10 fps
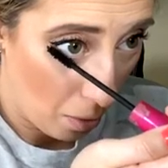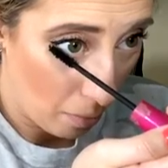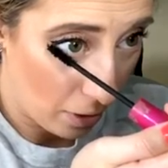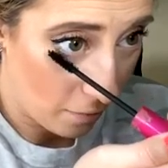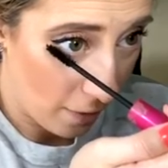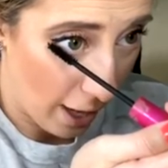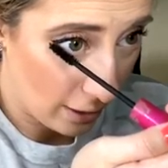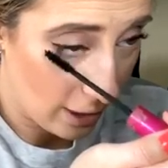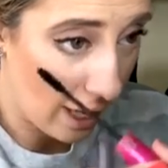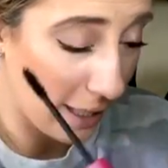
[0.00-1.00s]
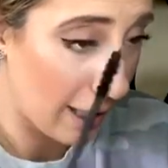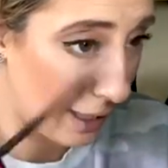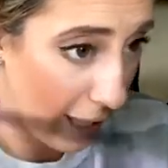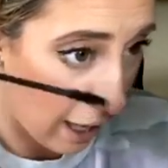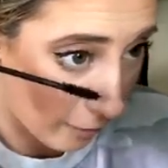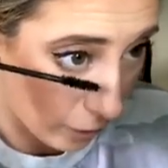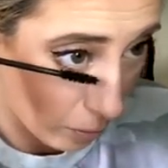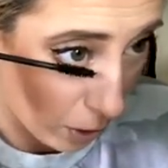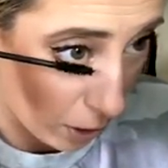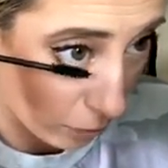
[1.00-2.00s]
but the fact that I can get every
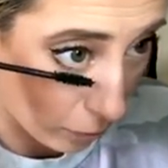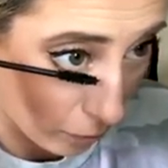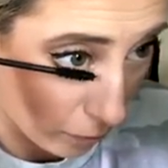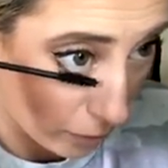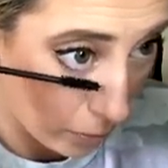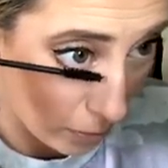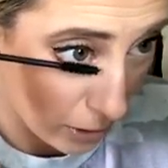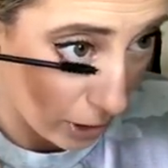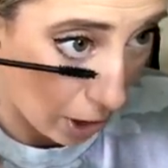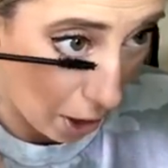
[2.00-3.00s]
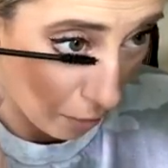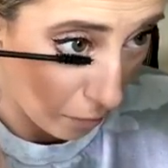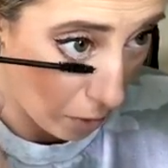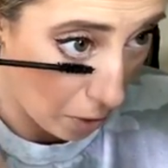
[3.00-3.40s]
product for 50% off